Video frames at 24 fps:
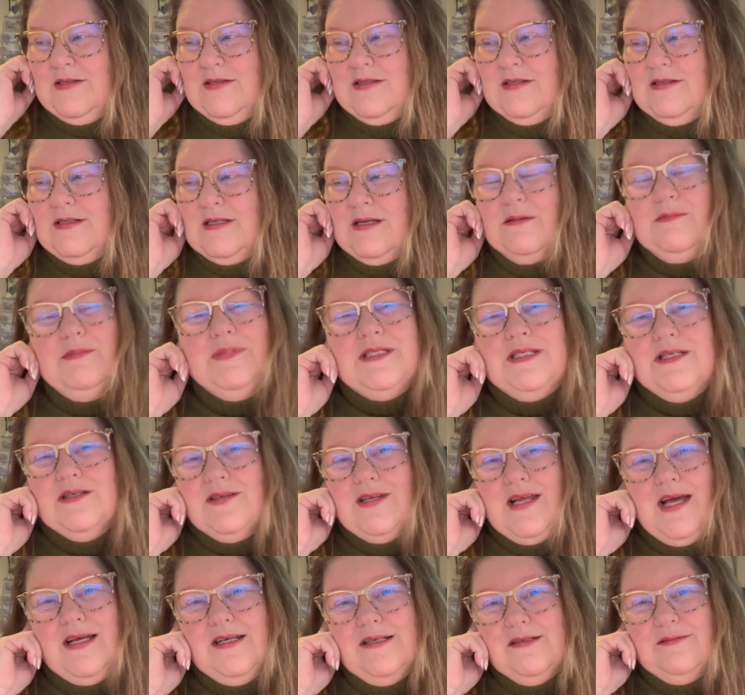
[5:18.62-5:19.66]
something's still
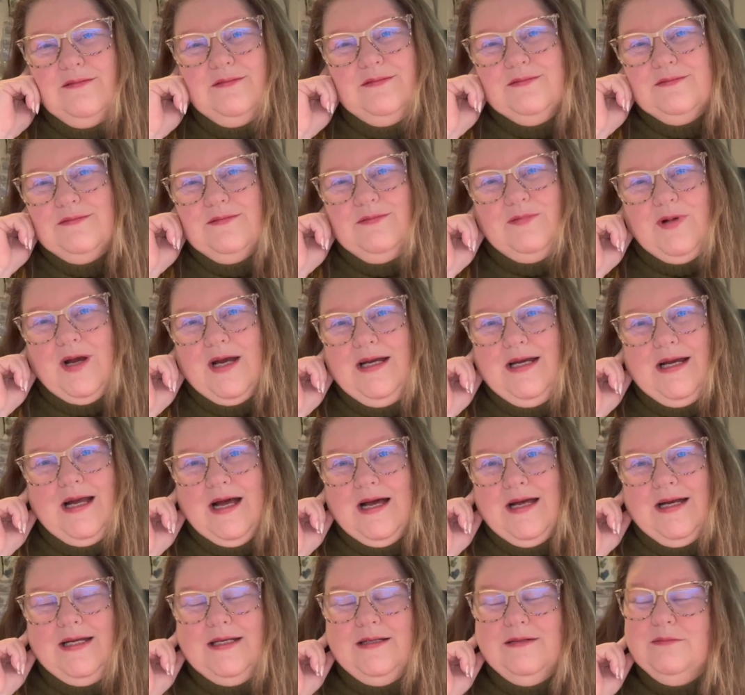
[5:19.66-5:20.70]
not right
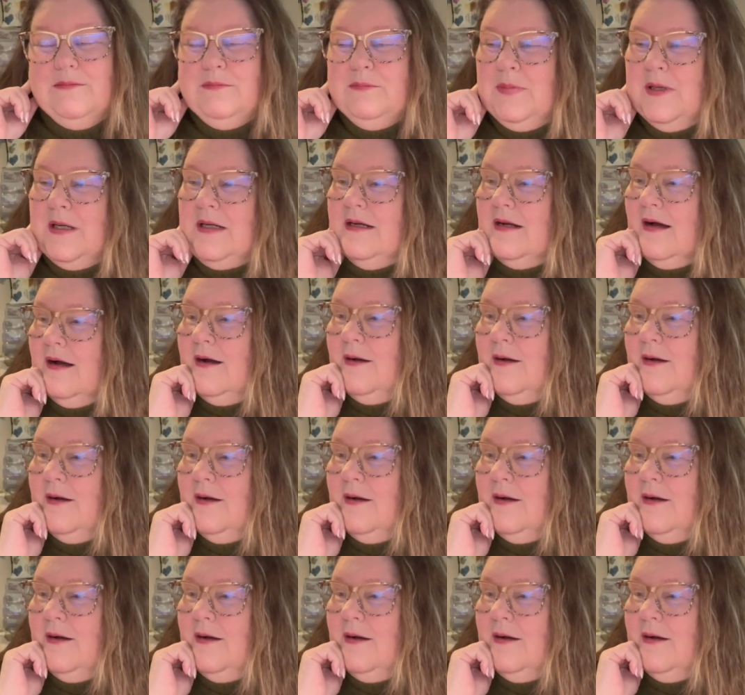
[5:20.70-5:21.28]
on it. But